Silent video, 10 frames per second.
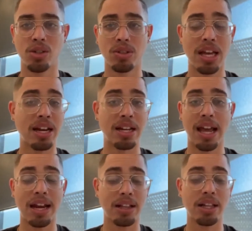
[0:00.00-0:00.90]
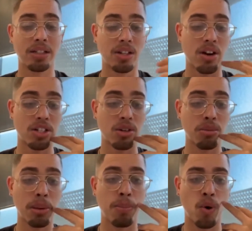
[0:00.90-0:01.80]
So data and analytics are
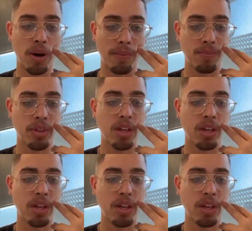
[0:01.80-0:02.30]
extremely important.